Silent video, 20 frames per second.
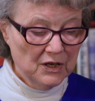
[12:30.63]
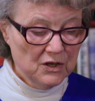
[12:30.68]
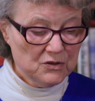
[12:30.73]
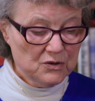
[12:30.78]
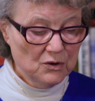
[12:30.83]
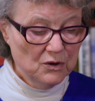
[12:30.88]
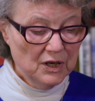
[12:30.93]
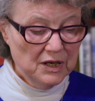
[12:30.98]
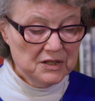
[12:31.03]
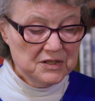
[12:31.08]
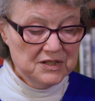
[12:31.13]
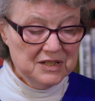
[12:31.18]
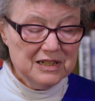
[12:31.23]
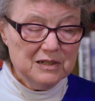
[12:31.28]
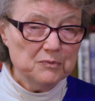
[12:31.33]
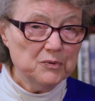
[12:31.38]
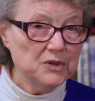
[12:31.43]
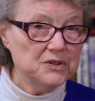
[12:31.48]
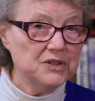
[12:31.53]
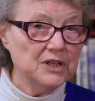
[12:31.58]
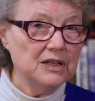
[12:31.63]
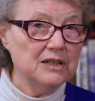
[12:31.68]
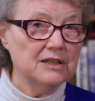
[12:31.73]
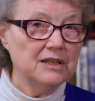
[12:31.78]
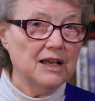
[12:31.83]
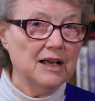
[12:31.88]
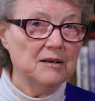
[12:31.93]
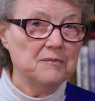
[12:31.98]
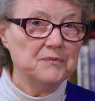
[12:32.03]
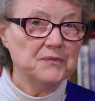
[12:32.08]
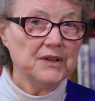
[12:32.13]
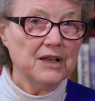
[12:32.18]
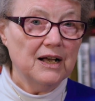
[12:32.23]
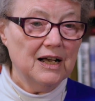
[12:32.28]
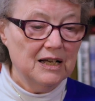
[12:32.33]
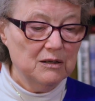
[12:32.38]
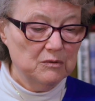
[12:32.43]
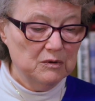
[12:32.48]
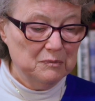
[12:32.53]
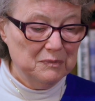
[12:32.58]
So deep within them,
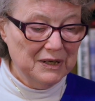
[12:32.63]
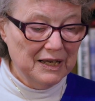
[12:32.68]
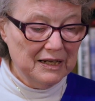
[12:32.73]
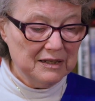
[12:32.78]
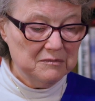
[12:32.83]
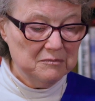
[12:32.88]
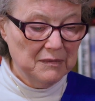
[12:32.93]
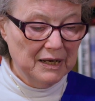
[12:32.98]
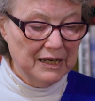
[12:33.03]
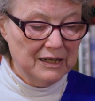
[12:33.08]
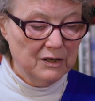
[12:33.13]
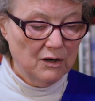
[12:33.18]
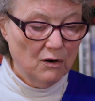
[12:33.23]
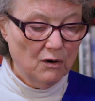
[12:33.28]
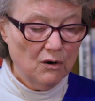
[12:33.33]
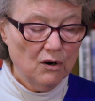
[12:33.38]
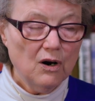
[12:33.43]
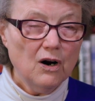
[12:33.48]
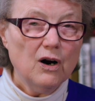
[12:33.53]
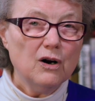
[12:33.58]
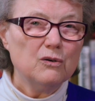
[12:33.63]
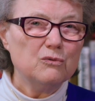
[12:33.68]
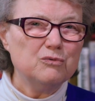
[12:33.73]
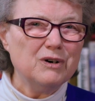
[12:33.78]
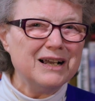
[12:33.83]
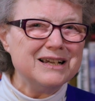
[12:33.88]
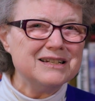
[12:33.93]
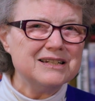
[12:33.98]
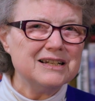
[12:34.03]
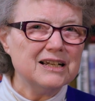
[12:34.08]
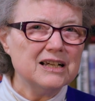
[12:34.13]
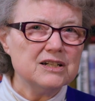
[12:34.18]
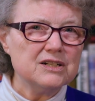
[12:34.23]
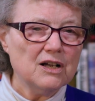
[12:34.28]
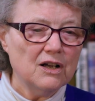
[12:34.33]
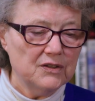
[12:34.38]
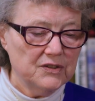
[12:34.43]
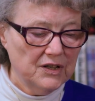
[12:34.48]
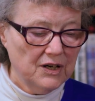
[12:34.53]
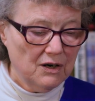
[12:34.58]
I will plant my law, writing it
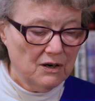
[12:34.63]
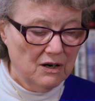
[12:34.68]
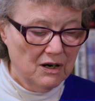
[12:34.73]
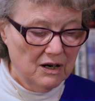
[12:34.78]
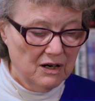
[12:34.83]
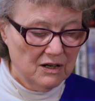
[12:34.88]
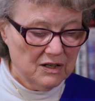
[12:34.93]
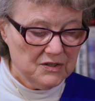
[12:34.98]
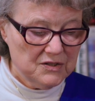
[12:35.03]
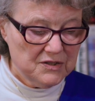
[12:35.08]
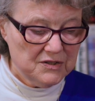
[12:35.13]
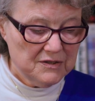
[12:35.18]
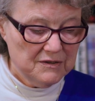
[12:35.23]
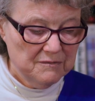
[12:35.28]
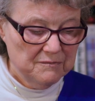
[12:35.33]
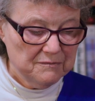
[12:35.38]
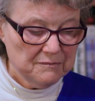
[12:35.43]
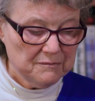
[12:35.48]
on their hearts.